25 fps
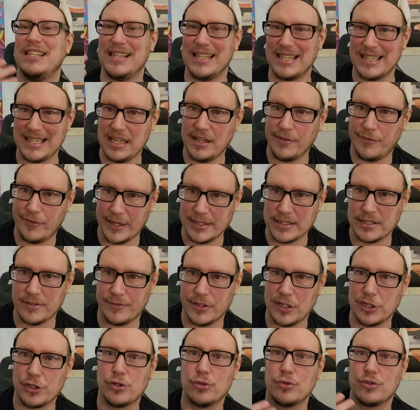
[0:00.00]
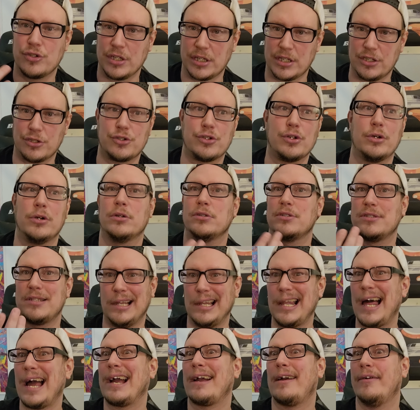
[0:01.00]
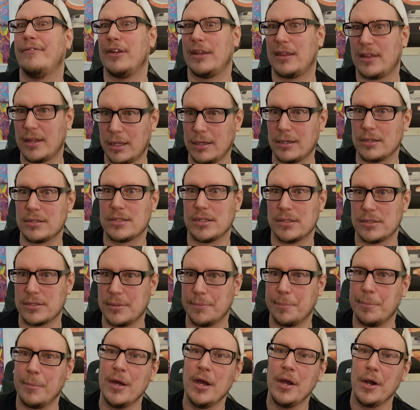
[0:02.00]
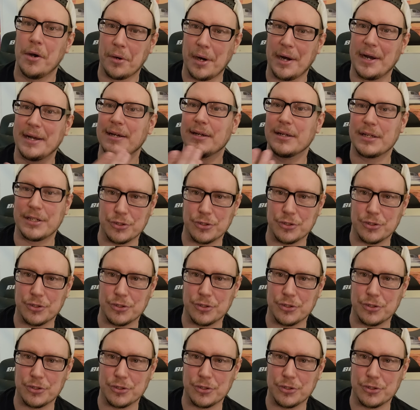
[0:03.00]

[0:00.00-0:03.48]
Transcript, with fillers: the defensive issues and concerns, the lack of athleticism, right?